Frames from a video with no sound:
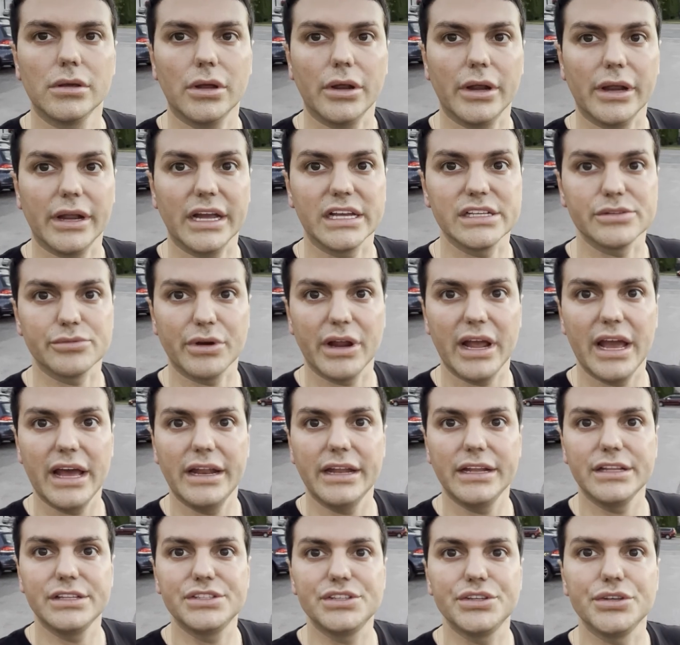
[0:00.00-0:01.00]
right guys, we're
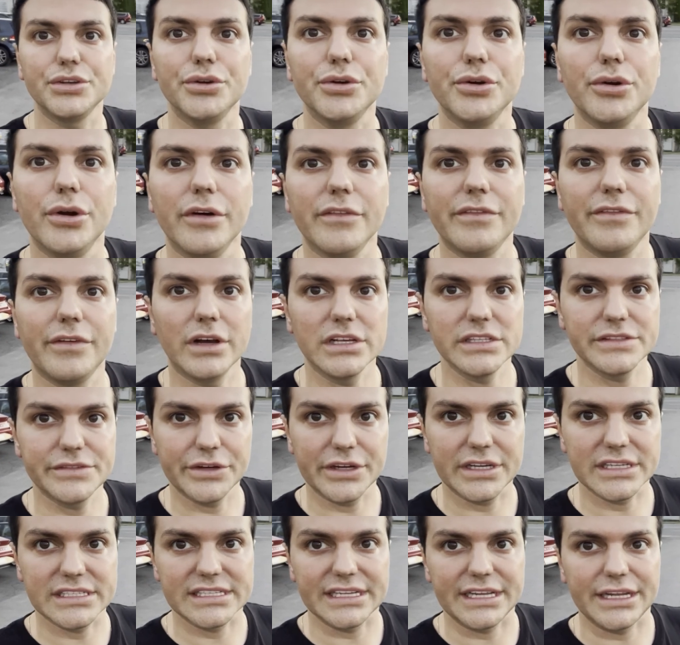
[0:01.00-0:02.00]
headed to
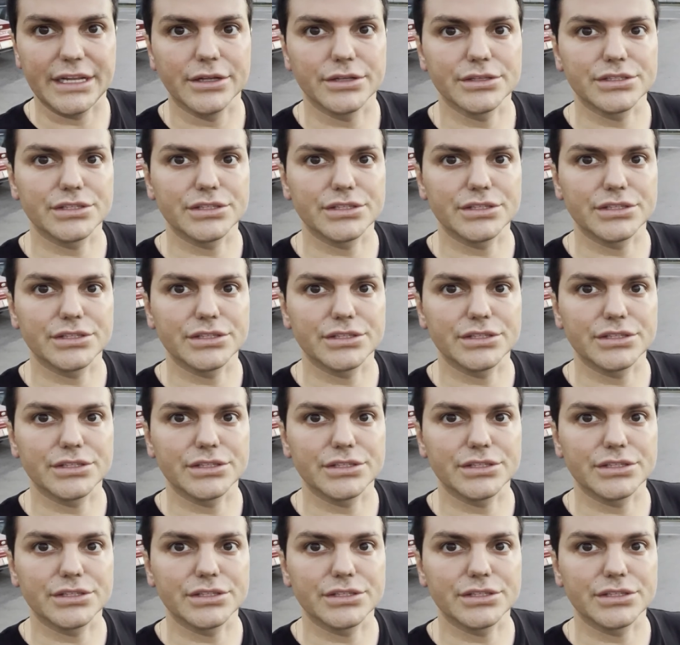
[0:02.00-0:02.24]
Fallsview Casino.